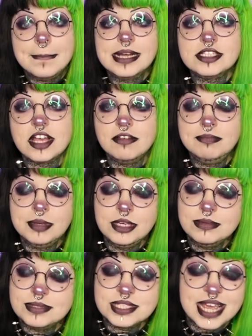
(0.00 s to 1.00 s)
Much love,
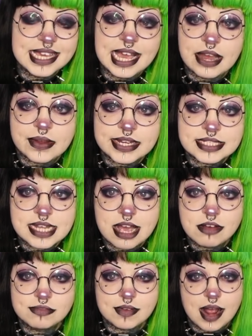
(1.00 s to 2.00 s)
boobs. Take care of
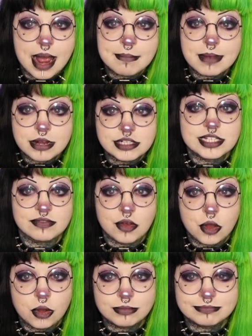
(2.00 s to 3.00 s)
yourself, and most of
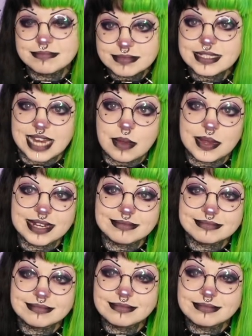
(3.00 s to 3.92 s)
all, stay weird.